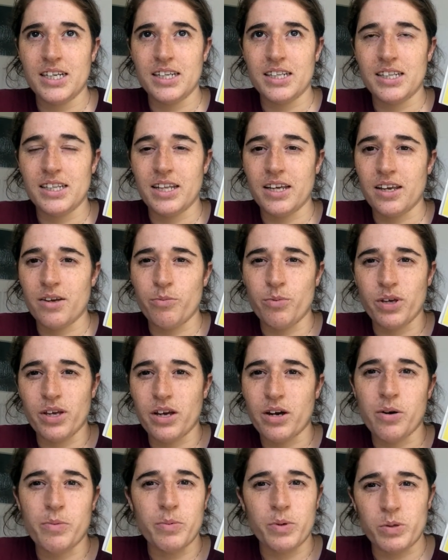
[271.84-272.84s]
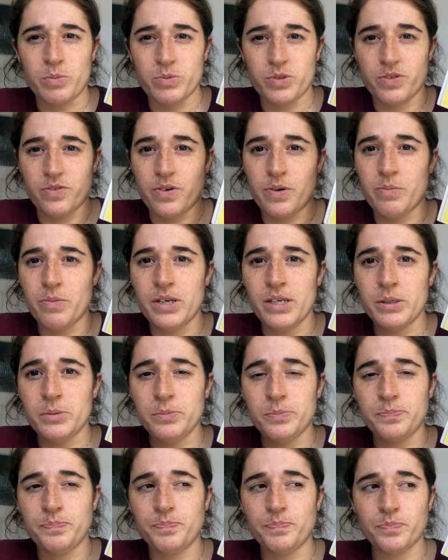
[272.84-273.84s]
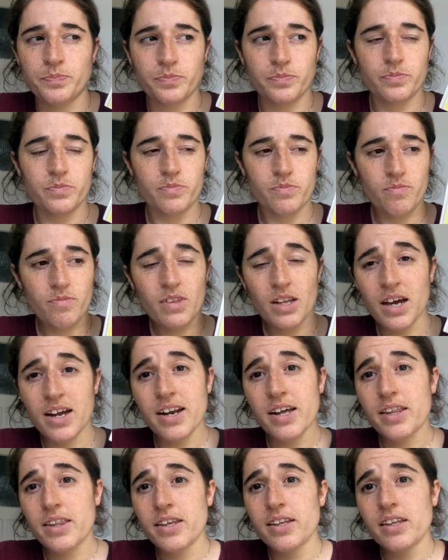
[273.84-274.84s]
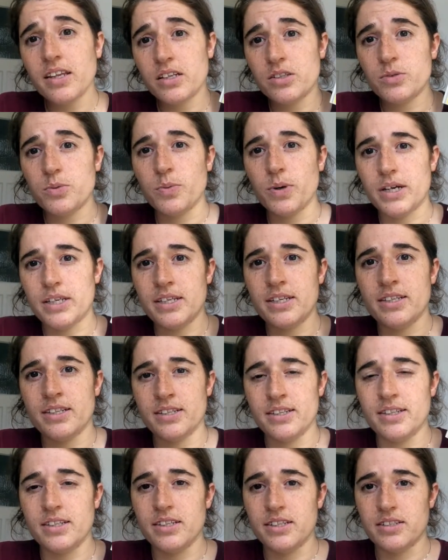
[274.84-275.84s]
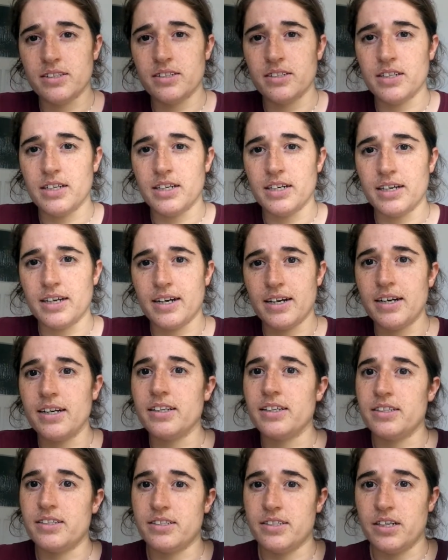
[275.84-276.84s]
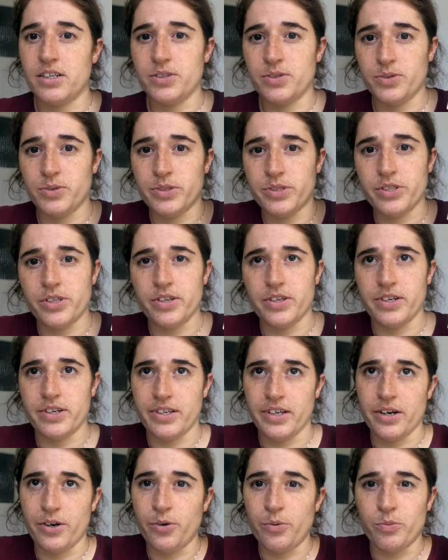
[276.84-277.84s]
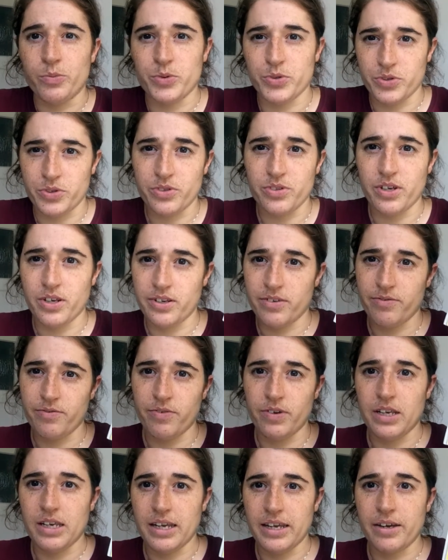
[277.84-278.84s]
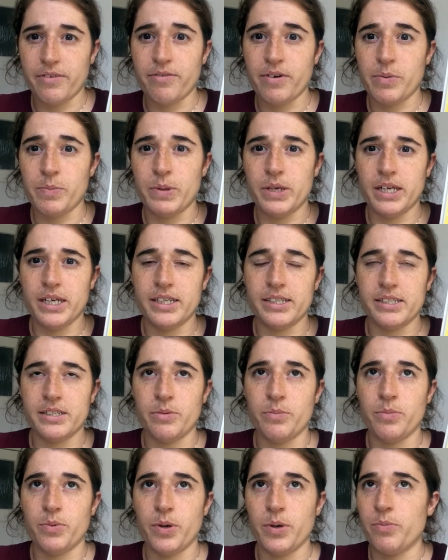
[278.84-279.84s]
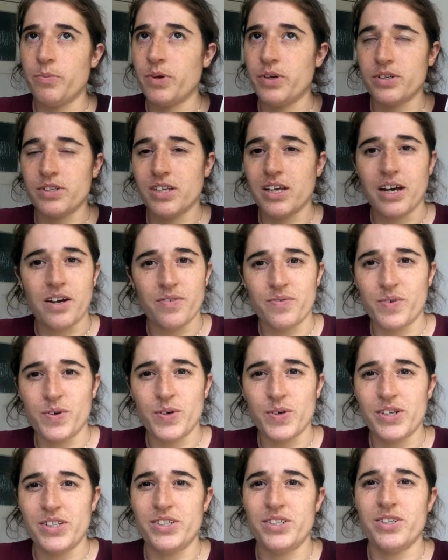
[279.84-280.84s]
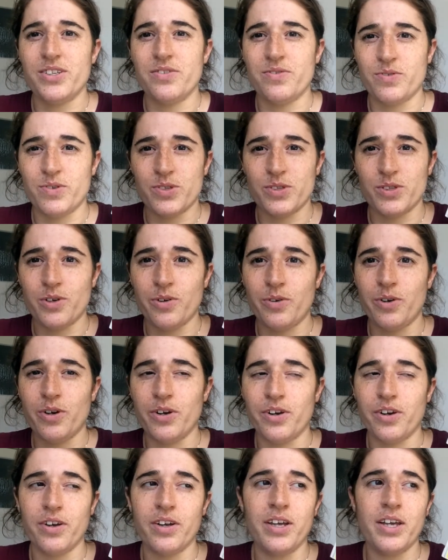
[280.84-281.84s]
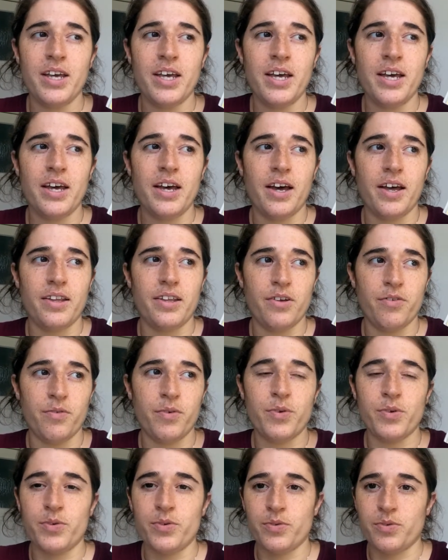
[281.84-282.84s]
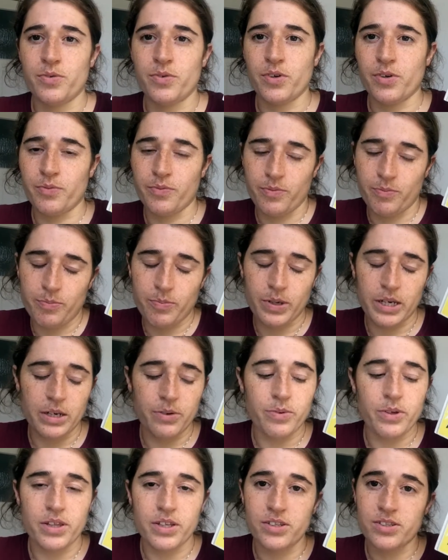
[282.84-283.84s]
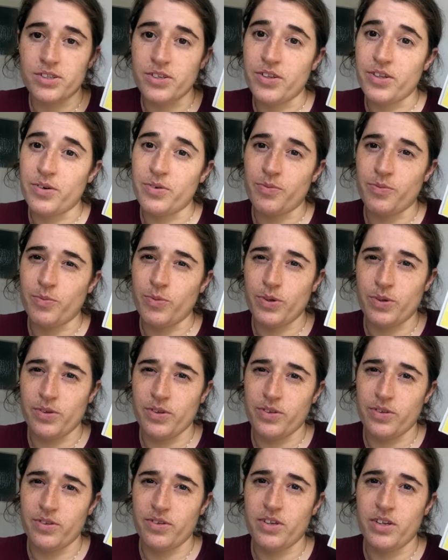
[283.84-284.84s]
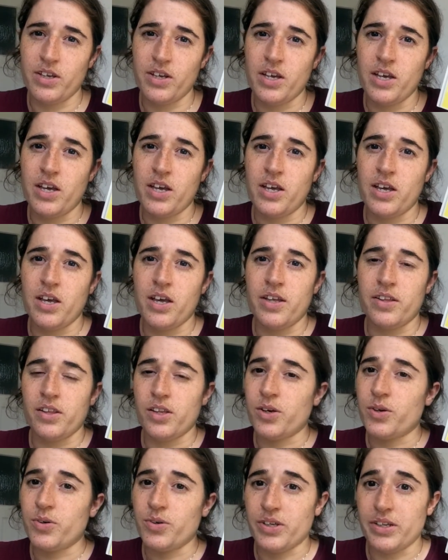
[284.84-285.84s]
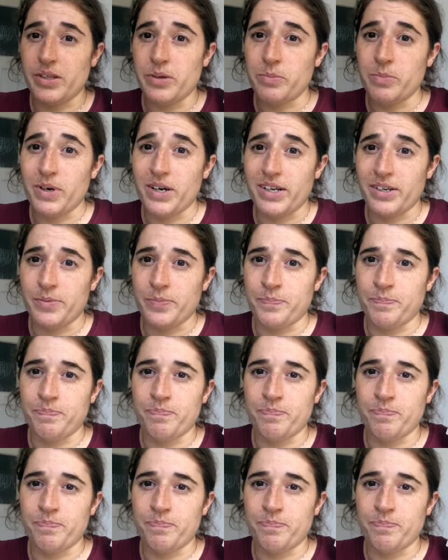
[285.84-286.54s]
they become almost family, and I think that's what these characters are to each other. They almost feel like family at some point because they have known each other for so long, and they've been with each other with the good and the bad.